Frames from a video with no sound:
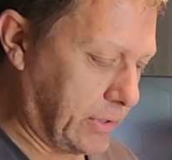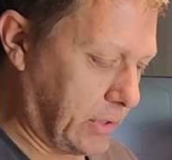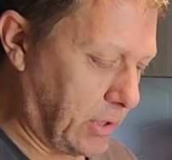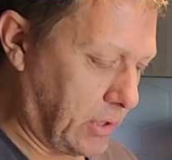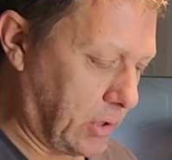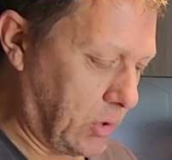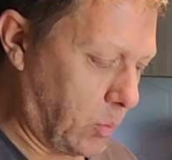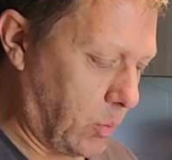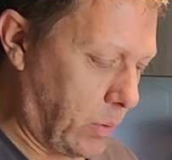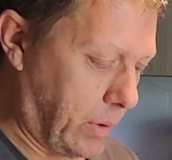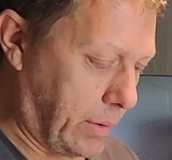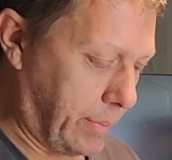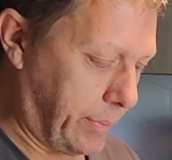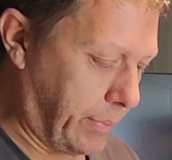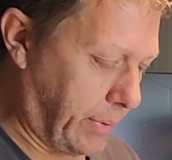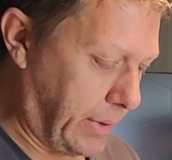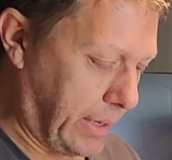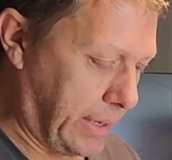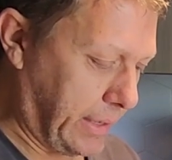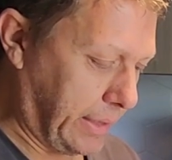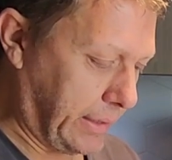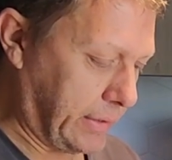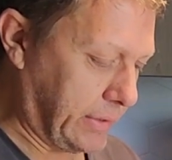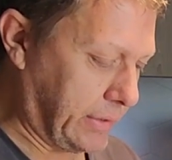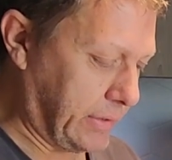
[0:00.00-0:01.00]
on one
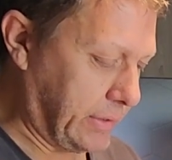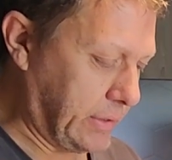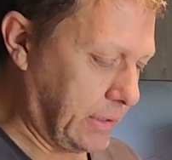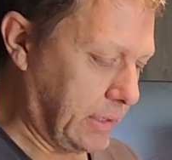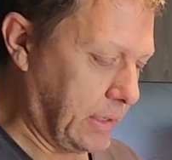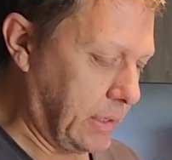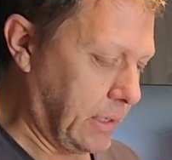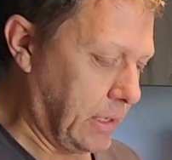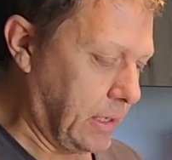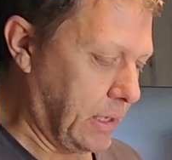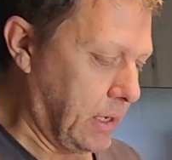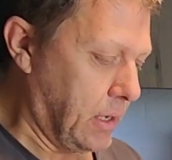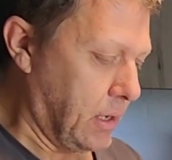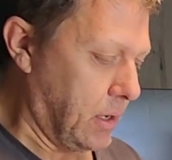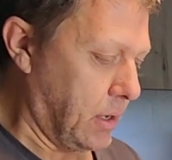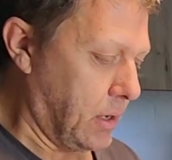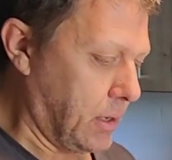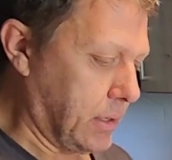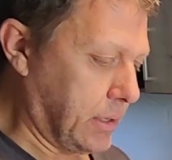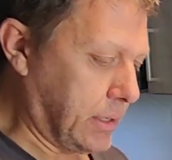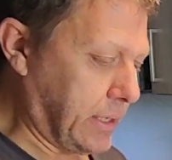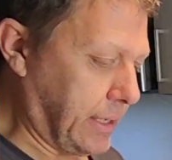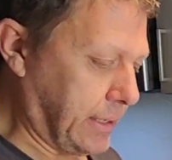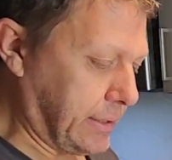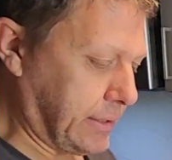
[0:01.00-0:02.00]
place.
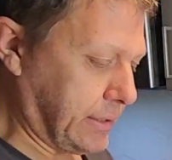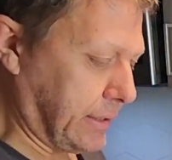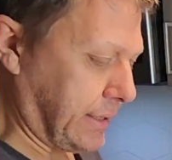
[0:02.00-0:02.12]
Okay, so